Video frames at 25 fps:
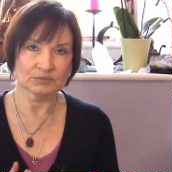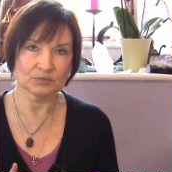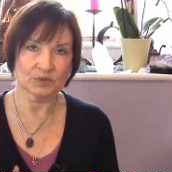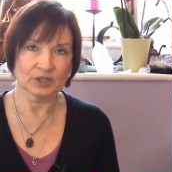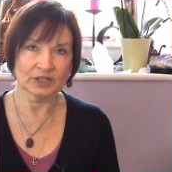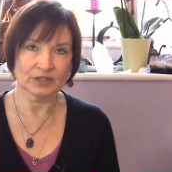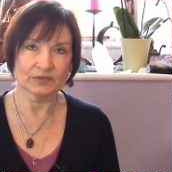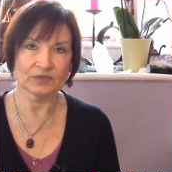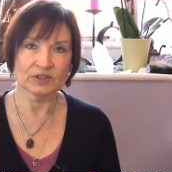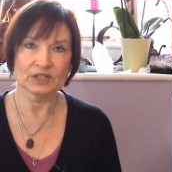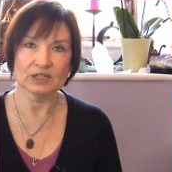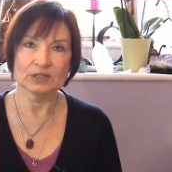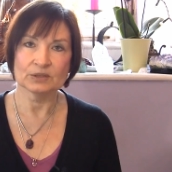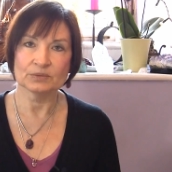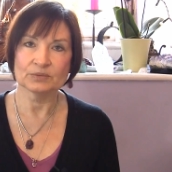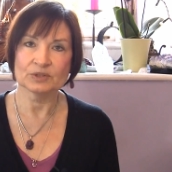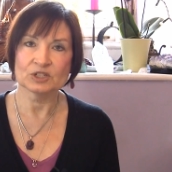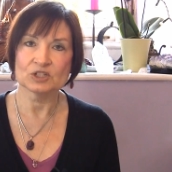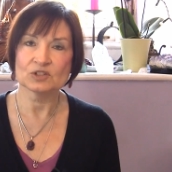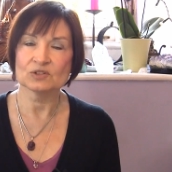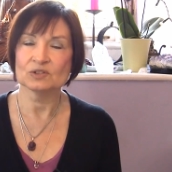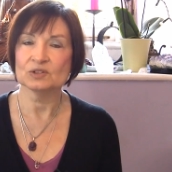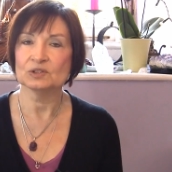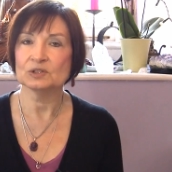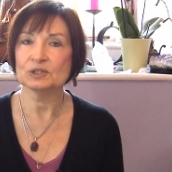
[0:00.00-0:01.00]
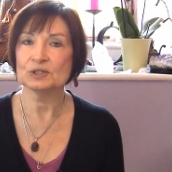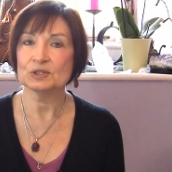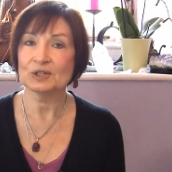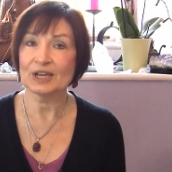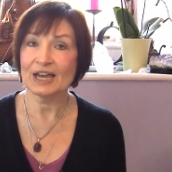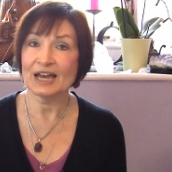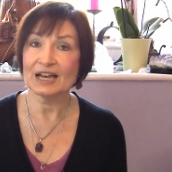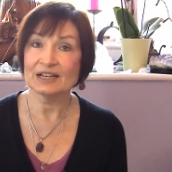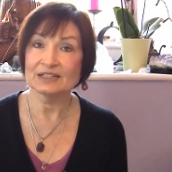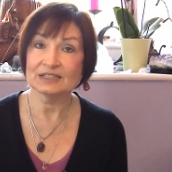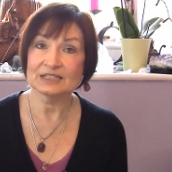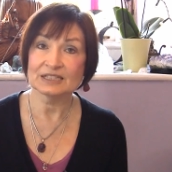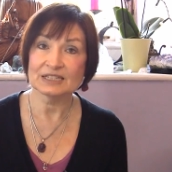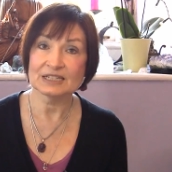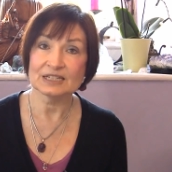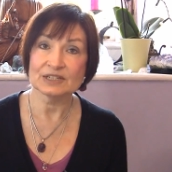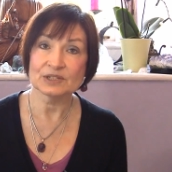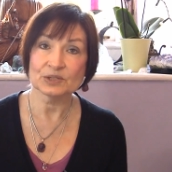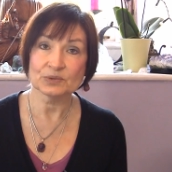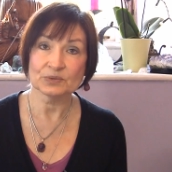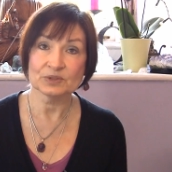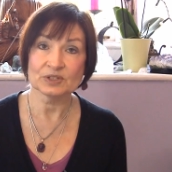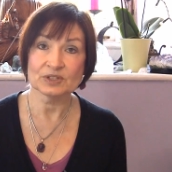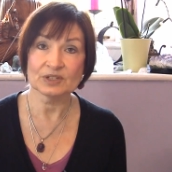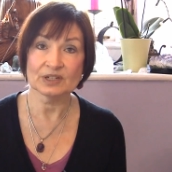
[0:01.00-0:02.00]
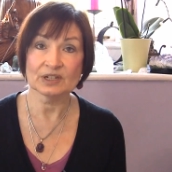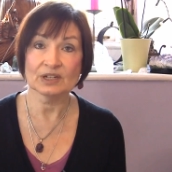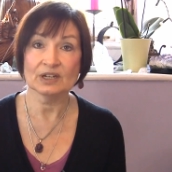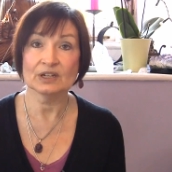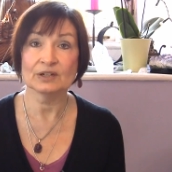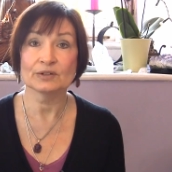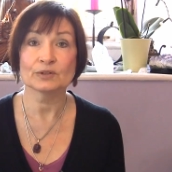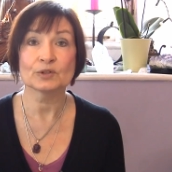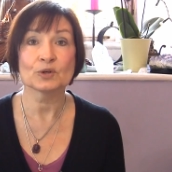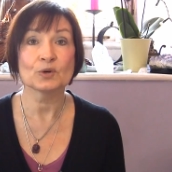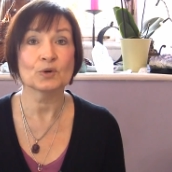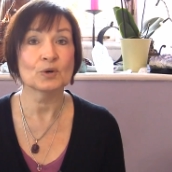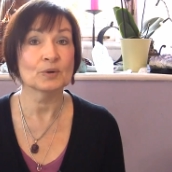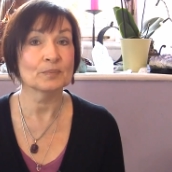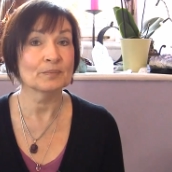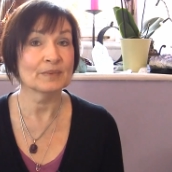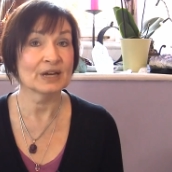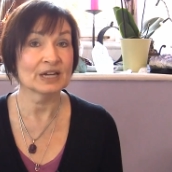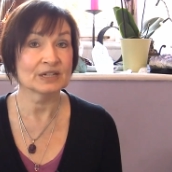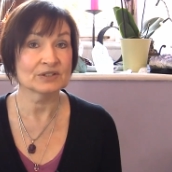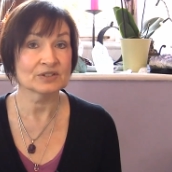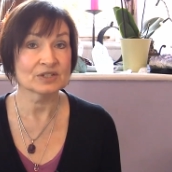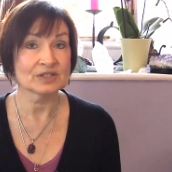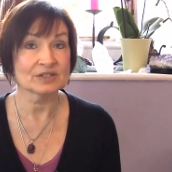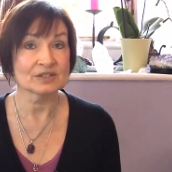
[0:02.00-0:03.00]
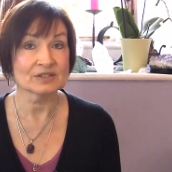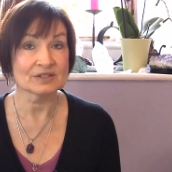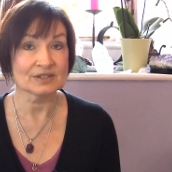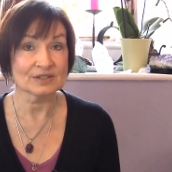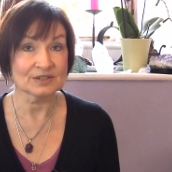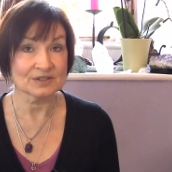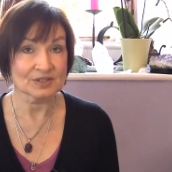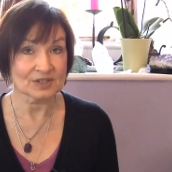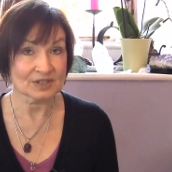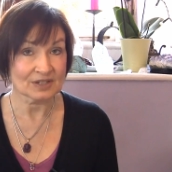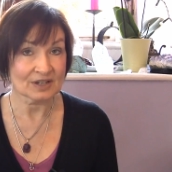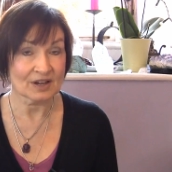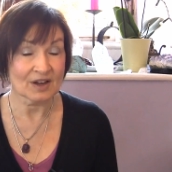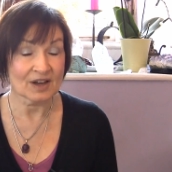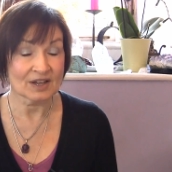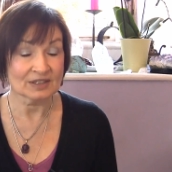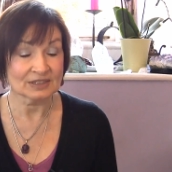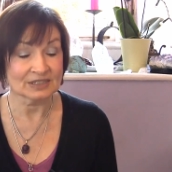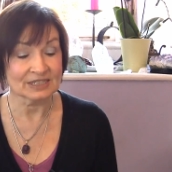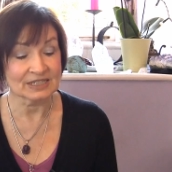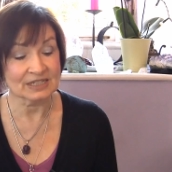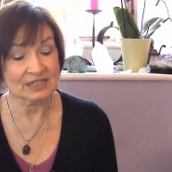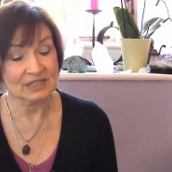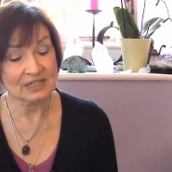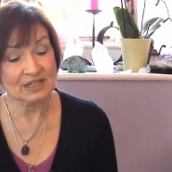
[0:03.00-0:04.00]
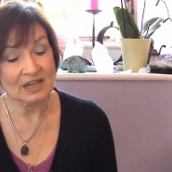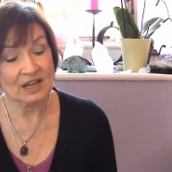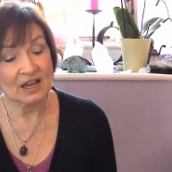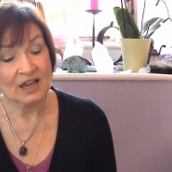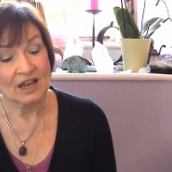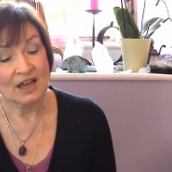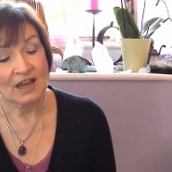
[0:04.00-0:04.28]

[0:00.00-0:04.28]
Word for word: one of the original localities was the Cairngorm Mountains in Scotland.